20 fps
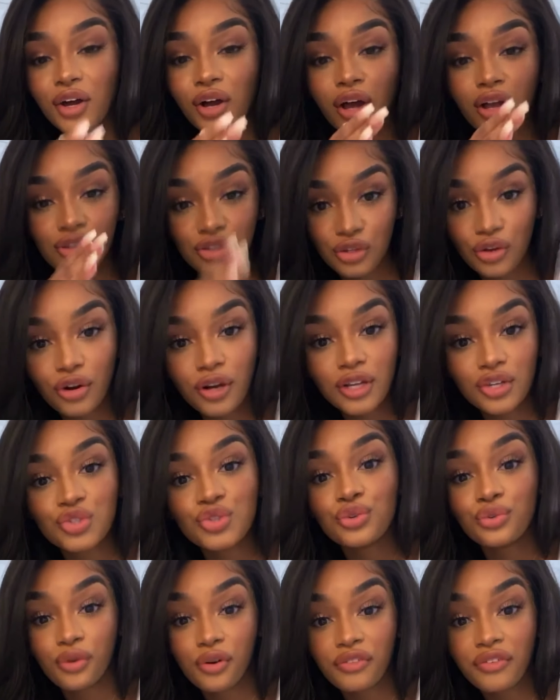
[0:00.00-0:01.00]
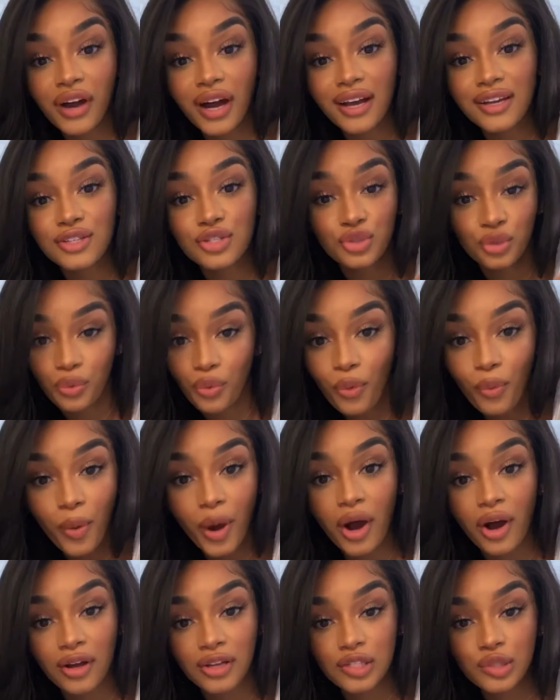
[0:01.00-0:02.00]
as long as you revise you will
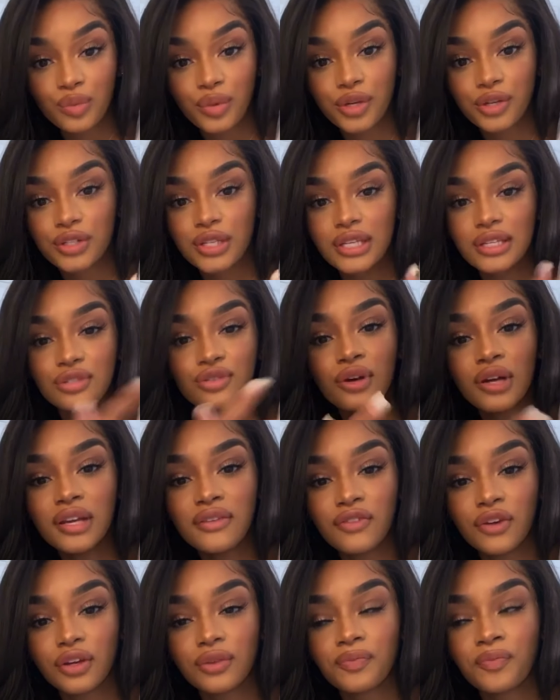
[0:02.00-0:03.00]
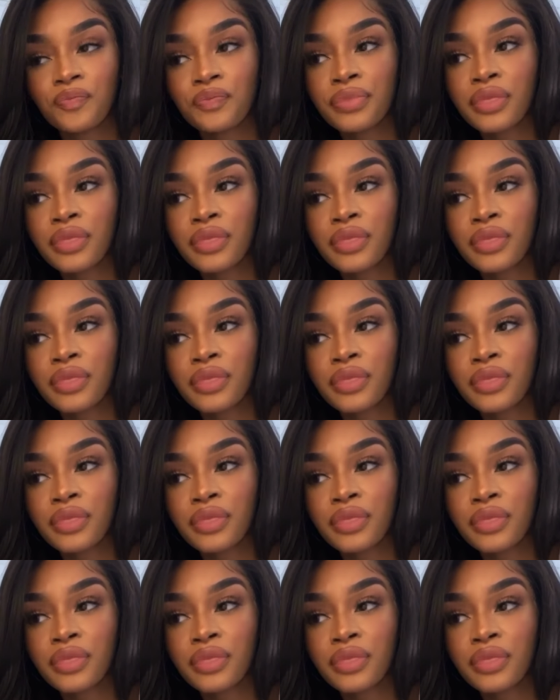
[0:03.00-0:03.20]
pass because it's not even